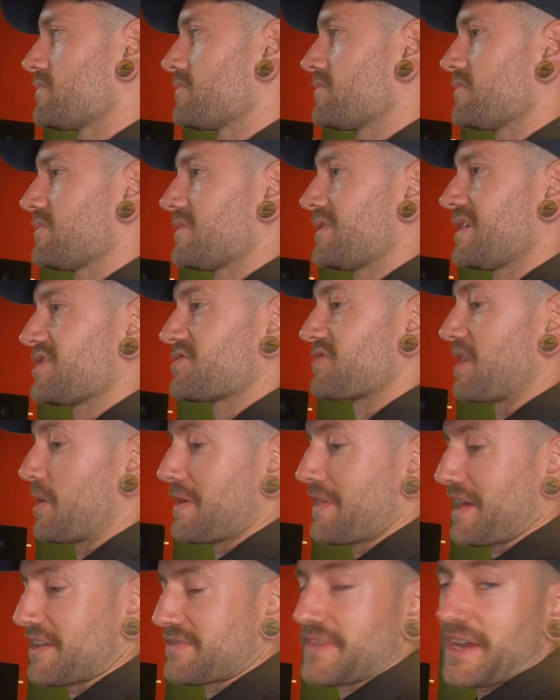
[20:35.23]
straight away
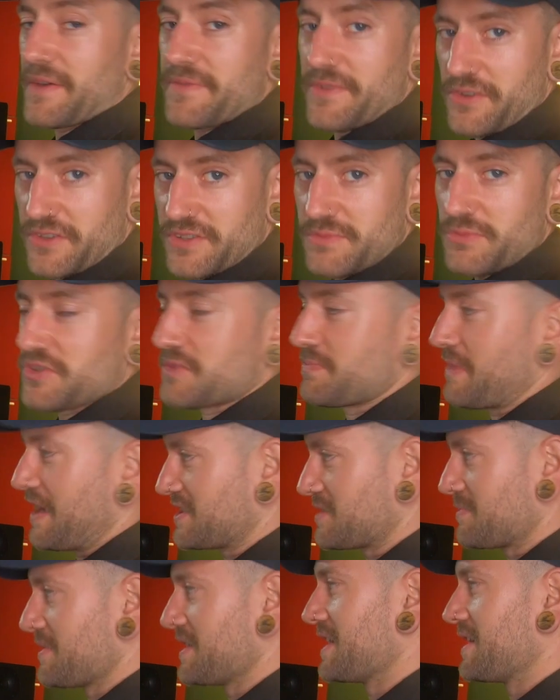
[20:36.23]
that feels much better
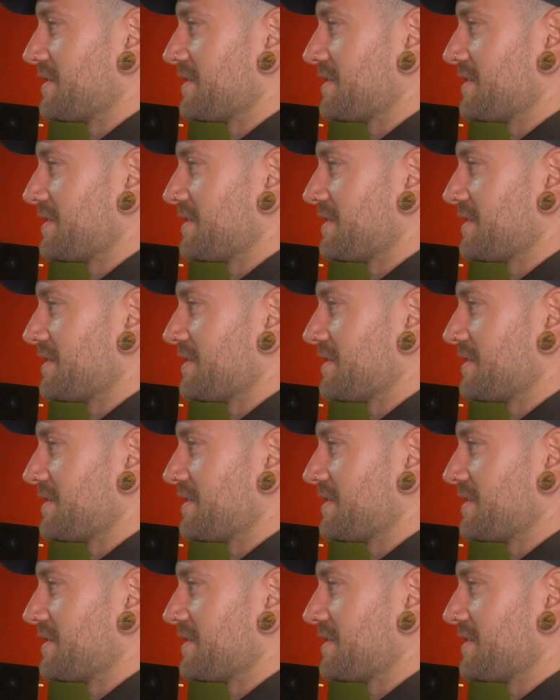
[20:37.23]
to me now.